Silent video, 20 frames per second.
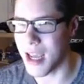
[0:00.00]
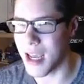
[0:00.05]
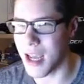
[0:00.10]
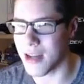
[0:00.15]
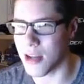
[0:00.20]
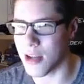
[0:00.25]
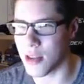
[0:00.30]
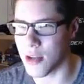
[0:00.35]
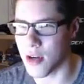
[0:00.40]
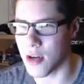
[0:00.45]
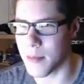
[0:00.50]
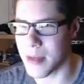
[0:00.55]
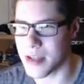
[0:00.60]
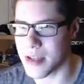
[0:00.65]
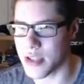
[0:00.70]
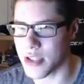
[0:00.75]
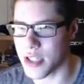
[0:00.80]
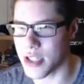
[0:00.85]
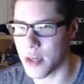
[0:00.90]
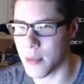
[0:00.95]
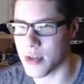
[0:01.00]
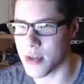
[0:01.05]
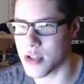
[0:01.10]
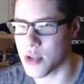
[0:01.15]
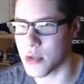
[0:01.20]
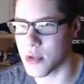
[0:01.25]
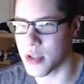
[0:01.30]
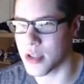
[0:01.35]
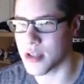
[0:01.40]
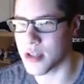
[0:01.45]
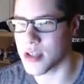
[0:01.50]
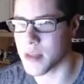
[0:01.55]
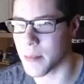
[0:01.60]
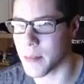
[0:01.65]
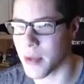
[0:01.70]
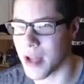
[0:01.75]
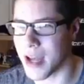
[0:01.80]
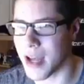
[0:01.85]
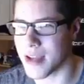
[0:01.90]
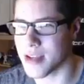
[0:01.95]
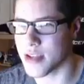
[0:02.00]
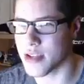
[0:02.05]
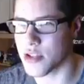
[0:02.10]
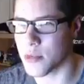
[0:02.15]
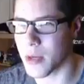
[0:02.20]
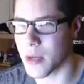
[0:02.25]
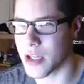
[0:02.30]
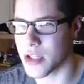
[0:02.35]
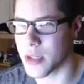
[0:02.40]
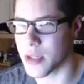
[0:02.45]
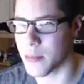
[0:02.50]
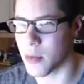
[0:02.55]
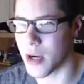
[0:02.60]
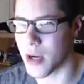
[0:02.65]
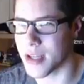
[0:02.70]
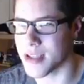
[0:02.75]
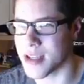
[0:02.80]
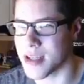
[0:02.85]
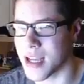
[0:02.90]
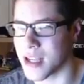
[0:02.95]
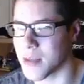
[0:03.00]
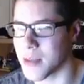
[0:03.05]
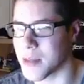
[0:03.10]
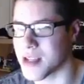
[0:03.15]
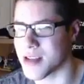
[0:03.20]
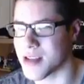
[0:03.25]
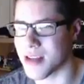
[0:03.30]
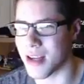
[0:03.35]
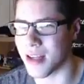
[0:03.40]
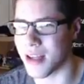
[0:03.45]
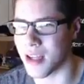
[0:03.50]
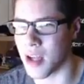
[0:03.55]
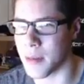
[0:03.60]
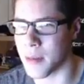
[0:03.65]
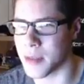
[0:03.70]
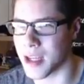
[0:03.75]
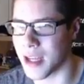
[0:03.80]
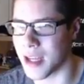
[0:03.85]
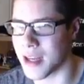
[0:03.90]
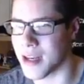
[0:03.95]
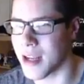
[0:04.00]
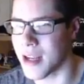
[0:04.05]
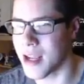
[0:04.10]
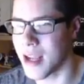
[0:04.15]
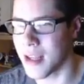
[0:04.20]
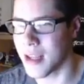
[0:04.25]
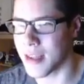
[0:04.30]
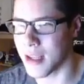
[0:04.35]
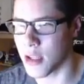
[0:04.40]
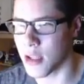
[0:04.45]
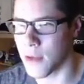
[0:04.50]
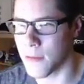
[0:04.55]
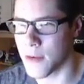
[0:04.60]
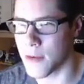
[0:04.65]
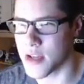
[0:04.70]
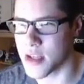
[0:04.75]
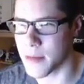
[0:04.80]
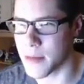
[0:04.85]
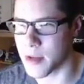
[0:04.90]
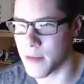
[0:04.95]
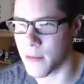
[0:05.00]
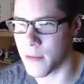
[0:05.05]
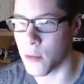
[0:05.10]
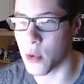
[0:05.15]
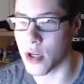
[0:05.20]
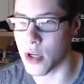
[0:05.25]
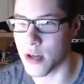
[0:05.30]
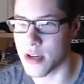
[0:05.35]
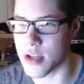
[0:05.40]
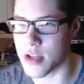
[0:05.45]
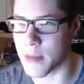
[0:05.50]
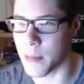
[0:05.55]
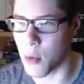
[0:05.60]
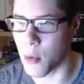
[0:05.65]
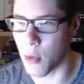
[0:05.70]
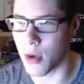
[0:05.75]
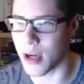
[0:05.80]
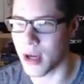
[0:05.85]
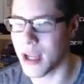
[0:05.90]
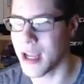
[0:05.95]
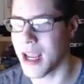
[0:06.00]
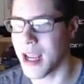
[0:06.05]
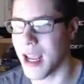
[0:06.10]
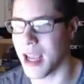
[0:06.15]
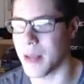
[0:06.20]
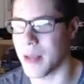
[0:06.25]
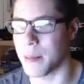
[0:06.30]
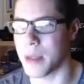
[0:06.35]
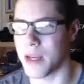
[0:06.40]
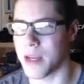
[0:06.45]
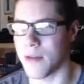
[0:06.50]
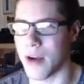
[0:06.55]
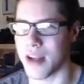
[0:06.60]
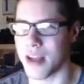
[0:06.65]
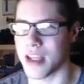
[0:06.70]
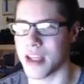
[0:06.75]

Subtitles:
And a third message here was, due to the supply situation, prices had to be slightly updated. Thank you for your support and be ready